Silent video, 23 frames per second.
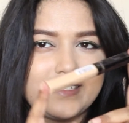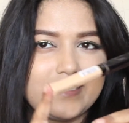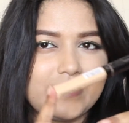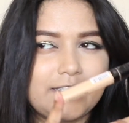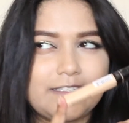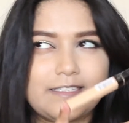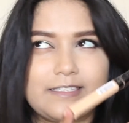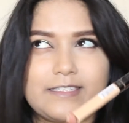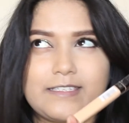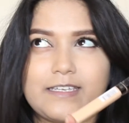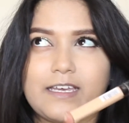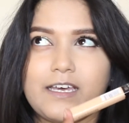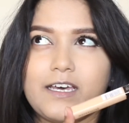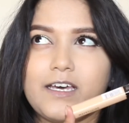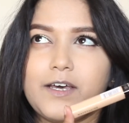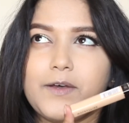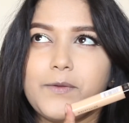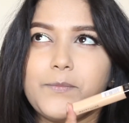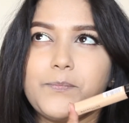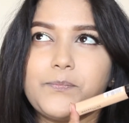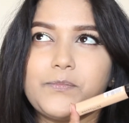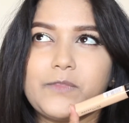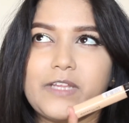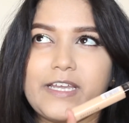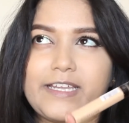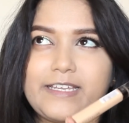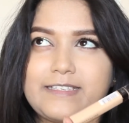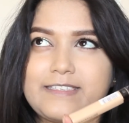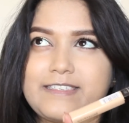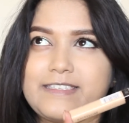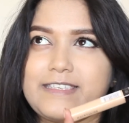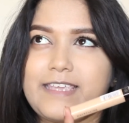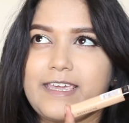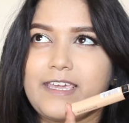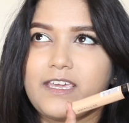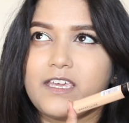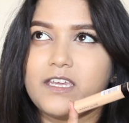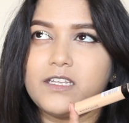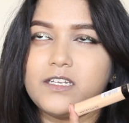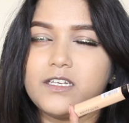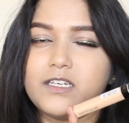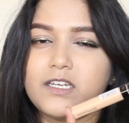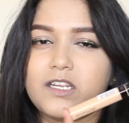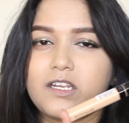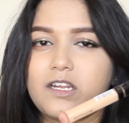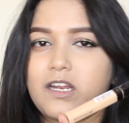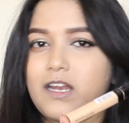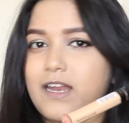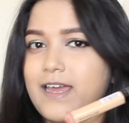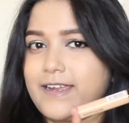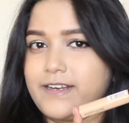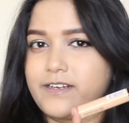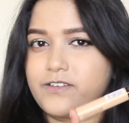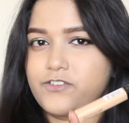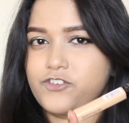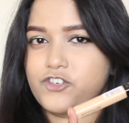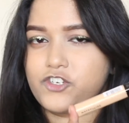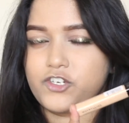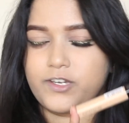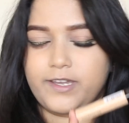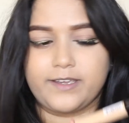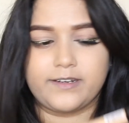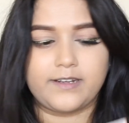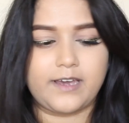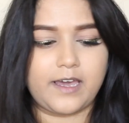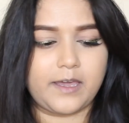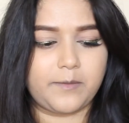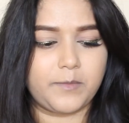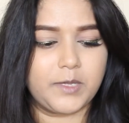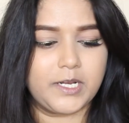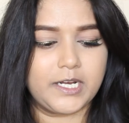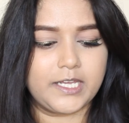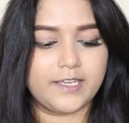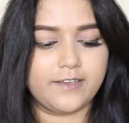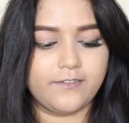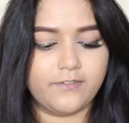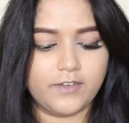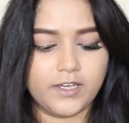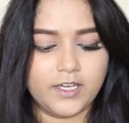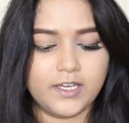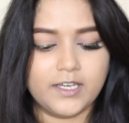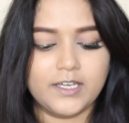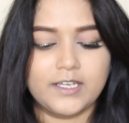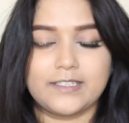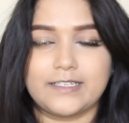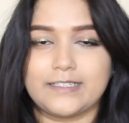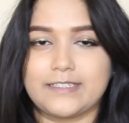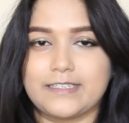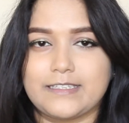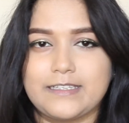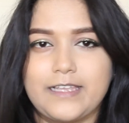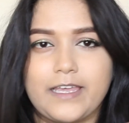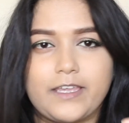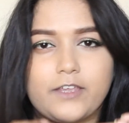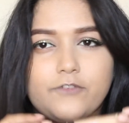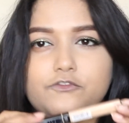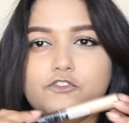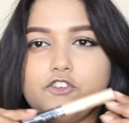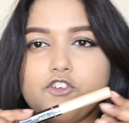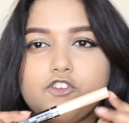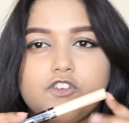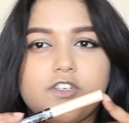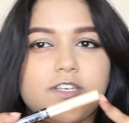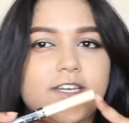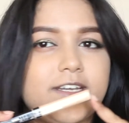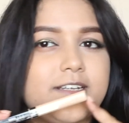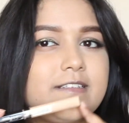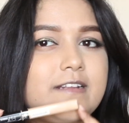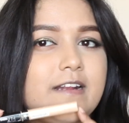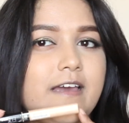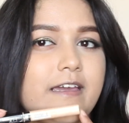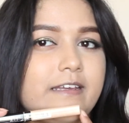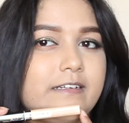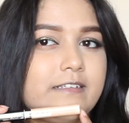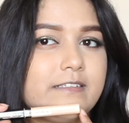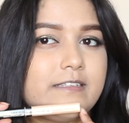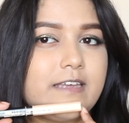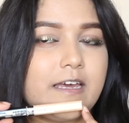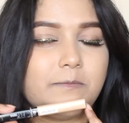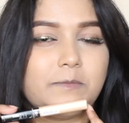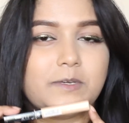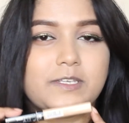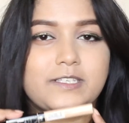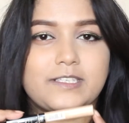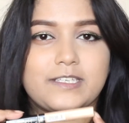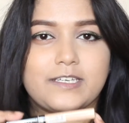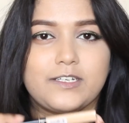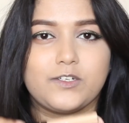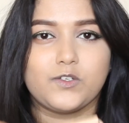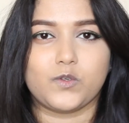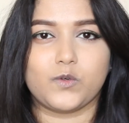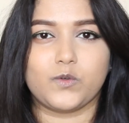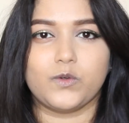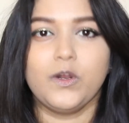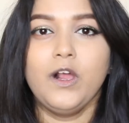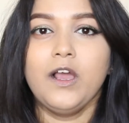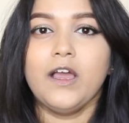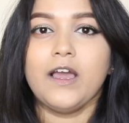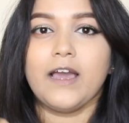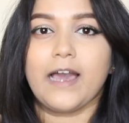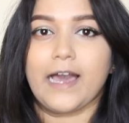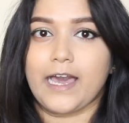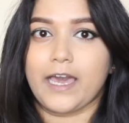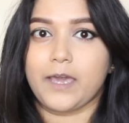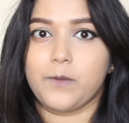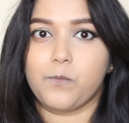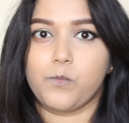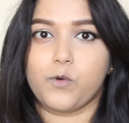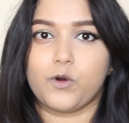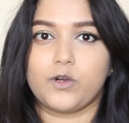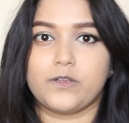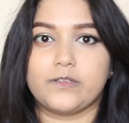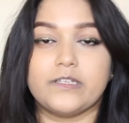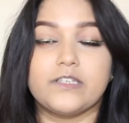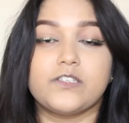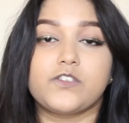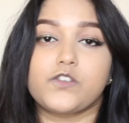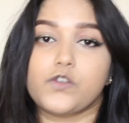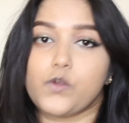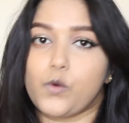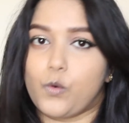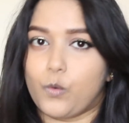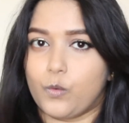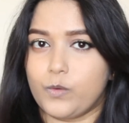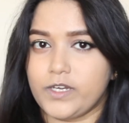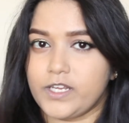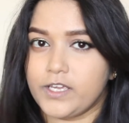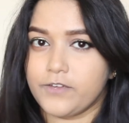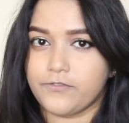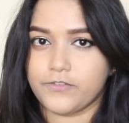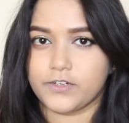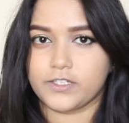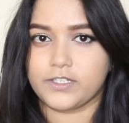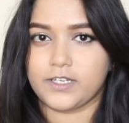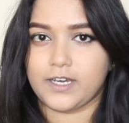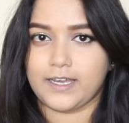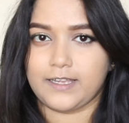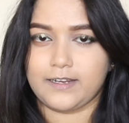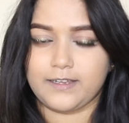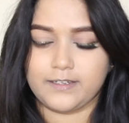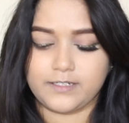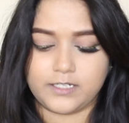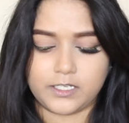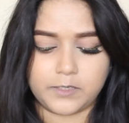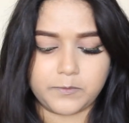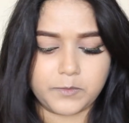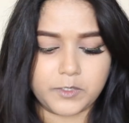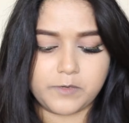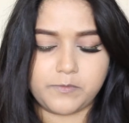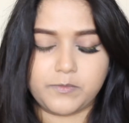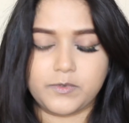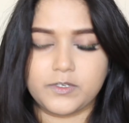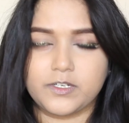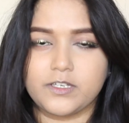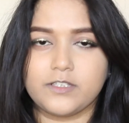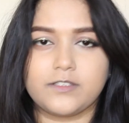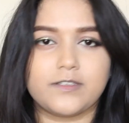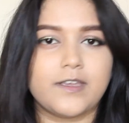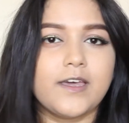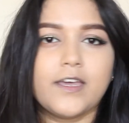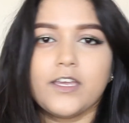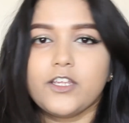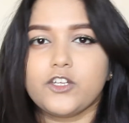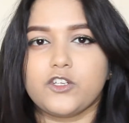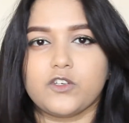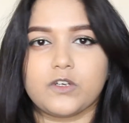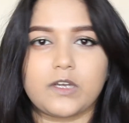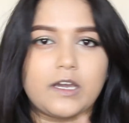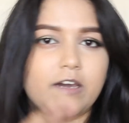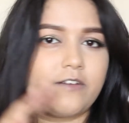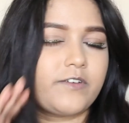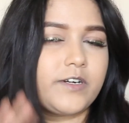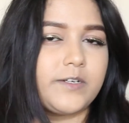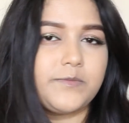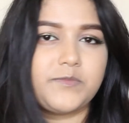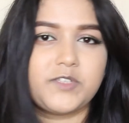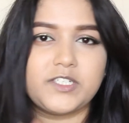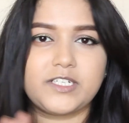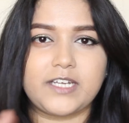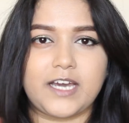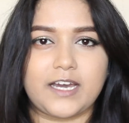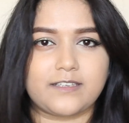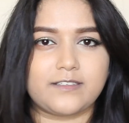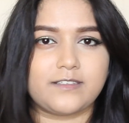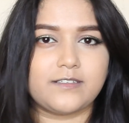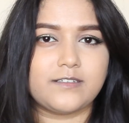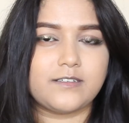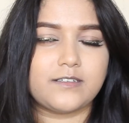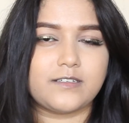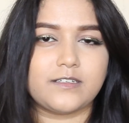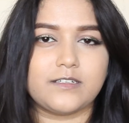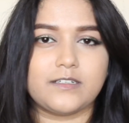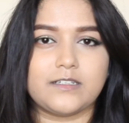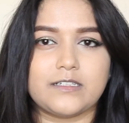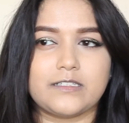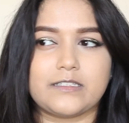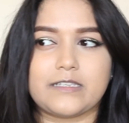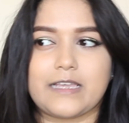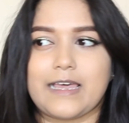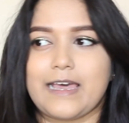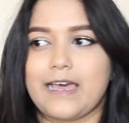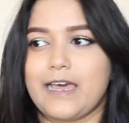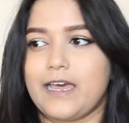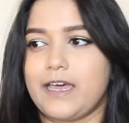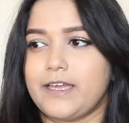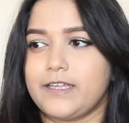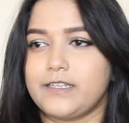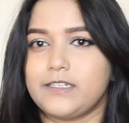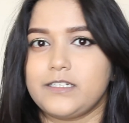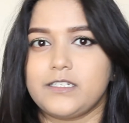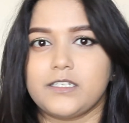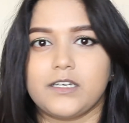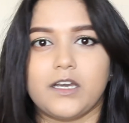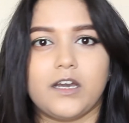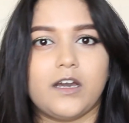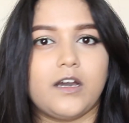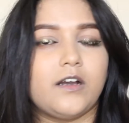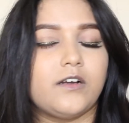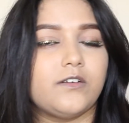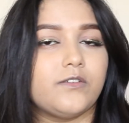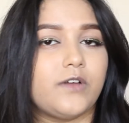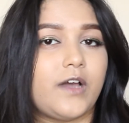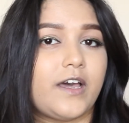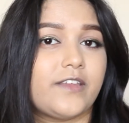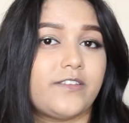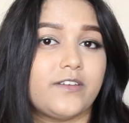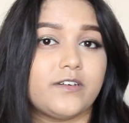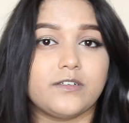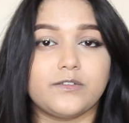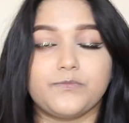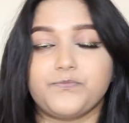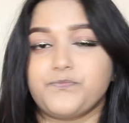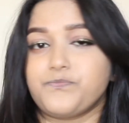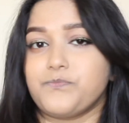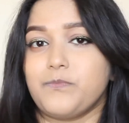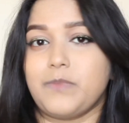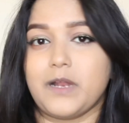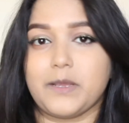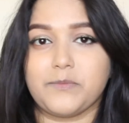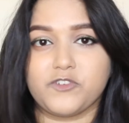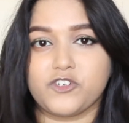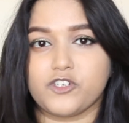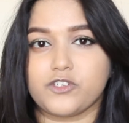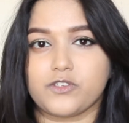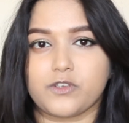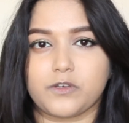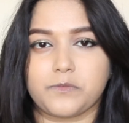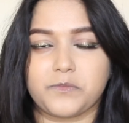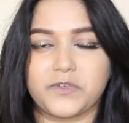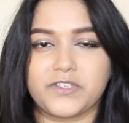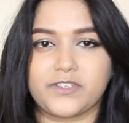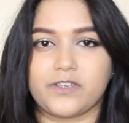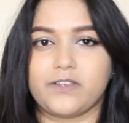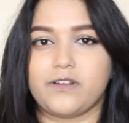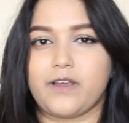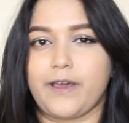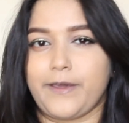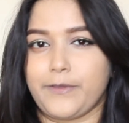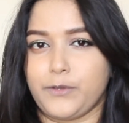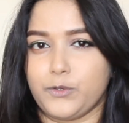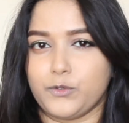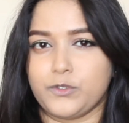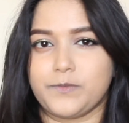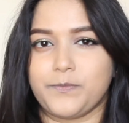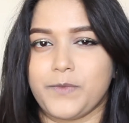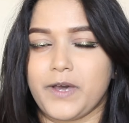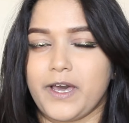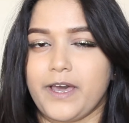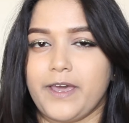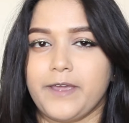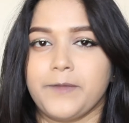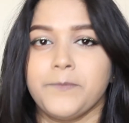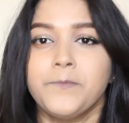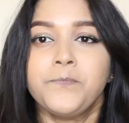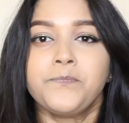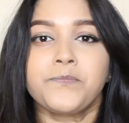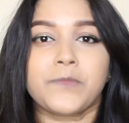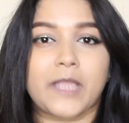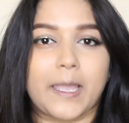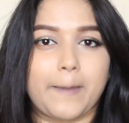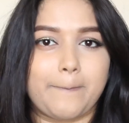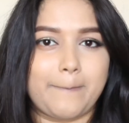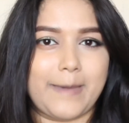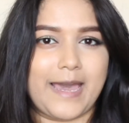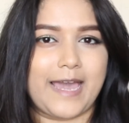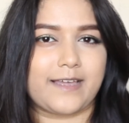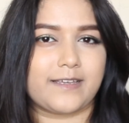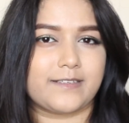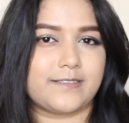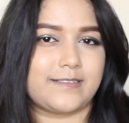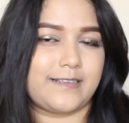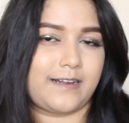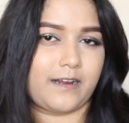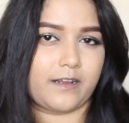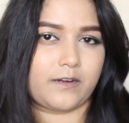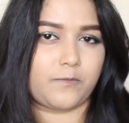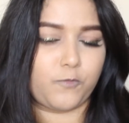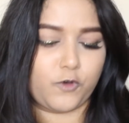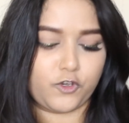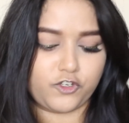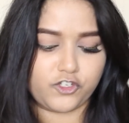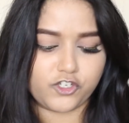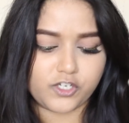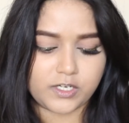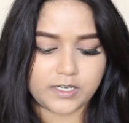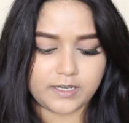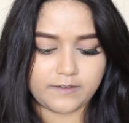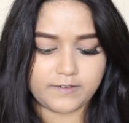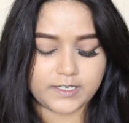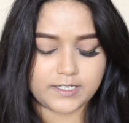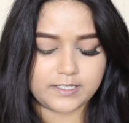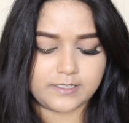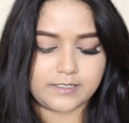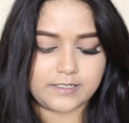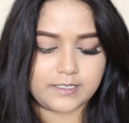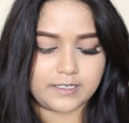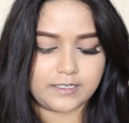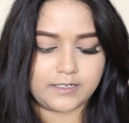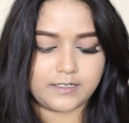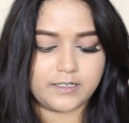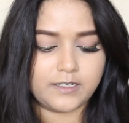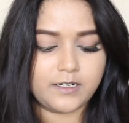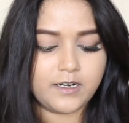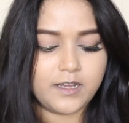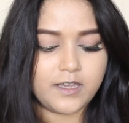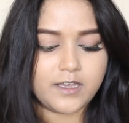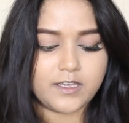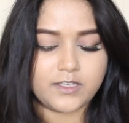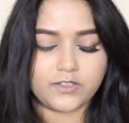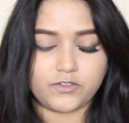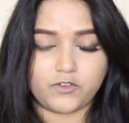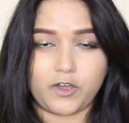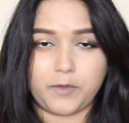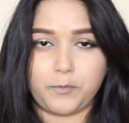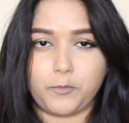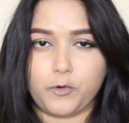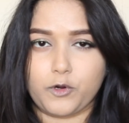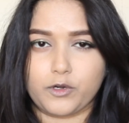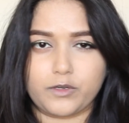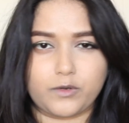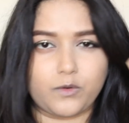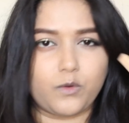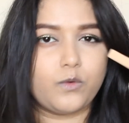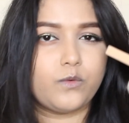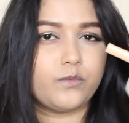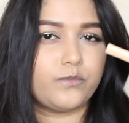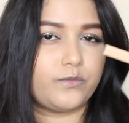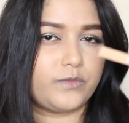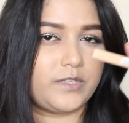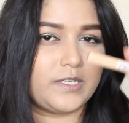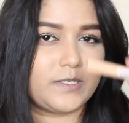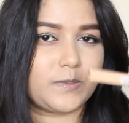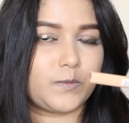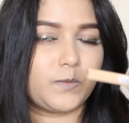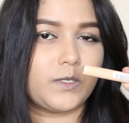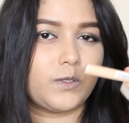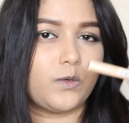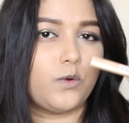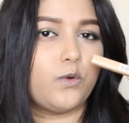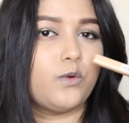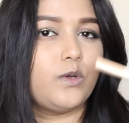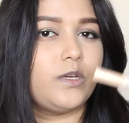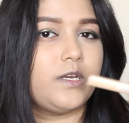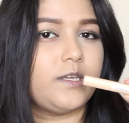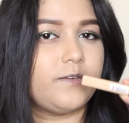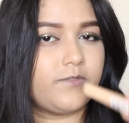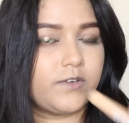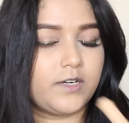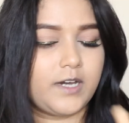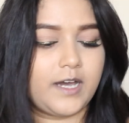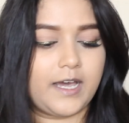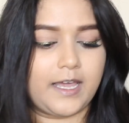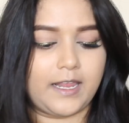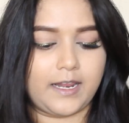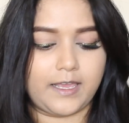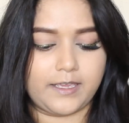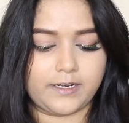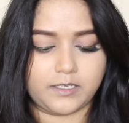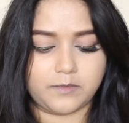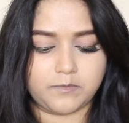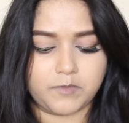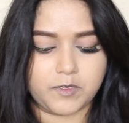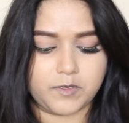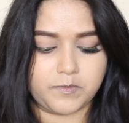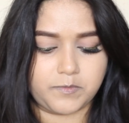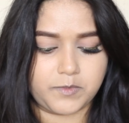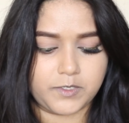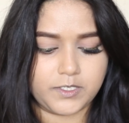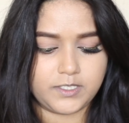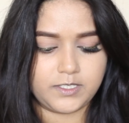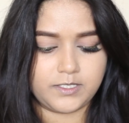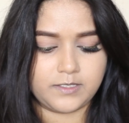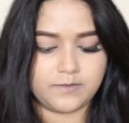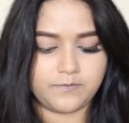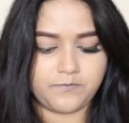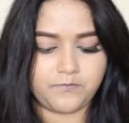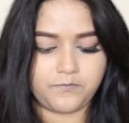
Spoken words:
This is like second lightest shade, I believe. This is like few shades lighter than my skin tone. I bought this only for the highlighting purpose to cover up the dark circles and other blemishes on my skin. I use my MAC Select Moisture Cover Concealer. So I bought this one only for highlighting purpose.